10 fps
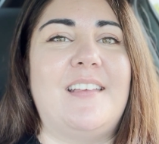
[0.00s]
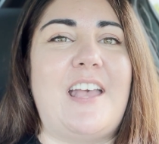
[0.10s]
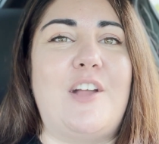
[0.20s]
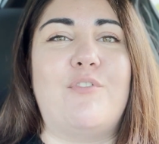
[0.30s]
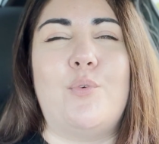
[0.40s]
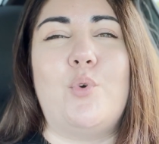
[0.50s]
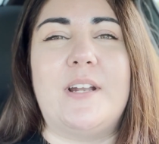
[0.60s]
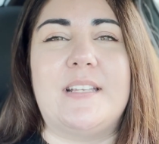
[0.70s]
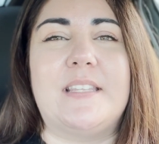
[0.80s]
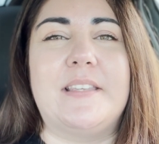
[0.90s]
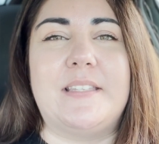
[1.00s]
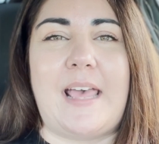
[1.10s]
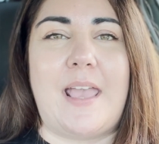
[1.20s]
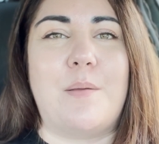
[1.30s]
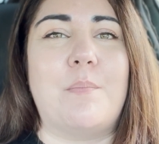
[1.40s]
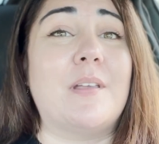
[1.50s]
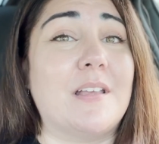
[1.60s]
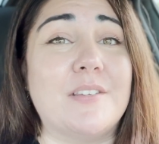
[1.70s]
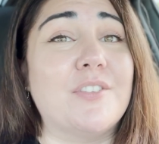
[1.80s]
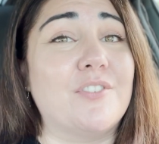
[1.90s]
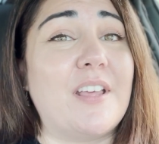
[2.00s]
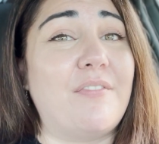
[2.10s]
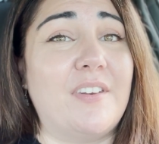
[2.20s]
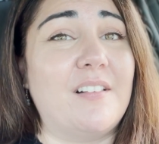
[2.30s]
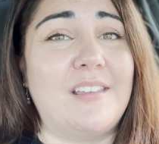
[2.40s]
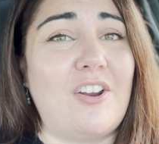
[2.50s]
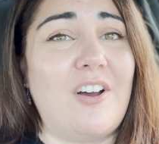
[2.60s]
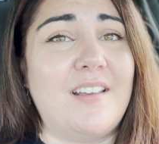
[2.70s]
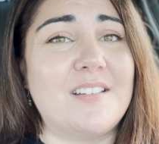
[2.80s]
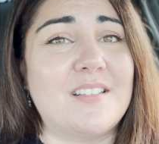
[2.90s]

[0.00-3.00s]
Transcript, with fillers: everyone is the same, because they're definitely not.